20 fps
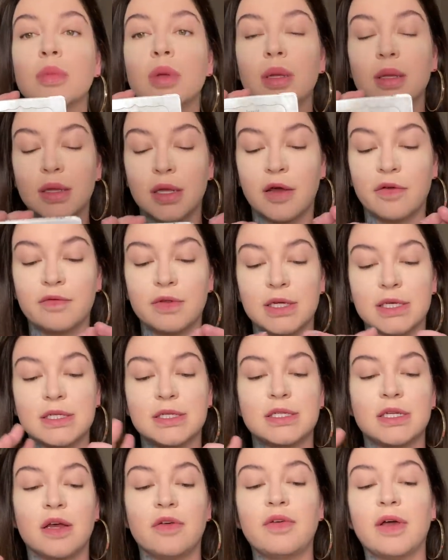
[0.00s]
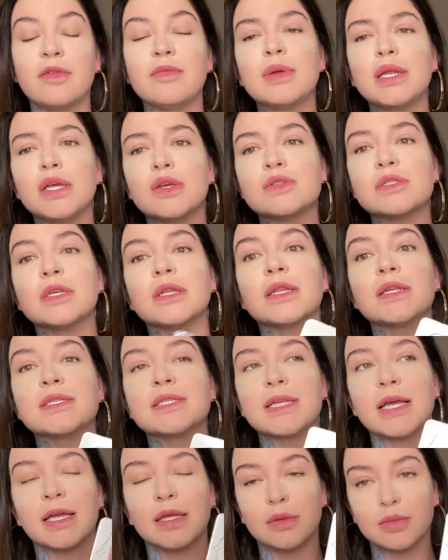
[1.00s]
Love this stuff. I've been using this
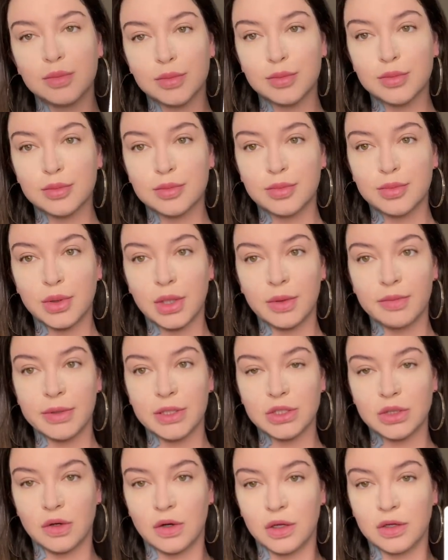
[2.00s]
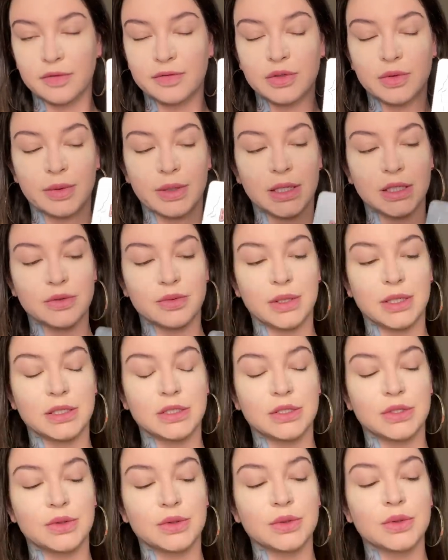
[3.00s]
like pretty much all of
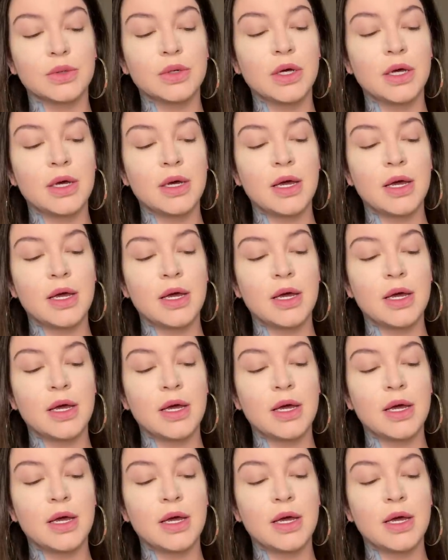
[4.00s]
2022.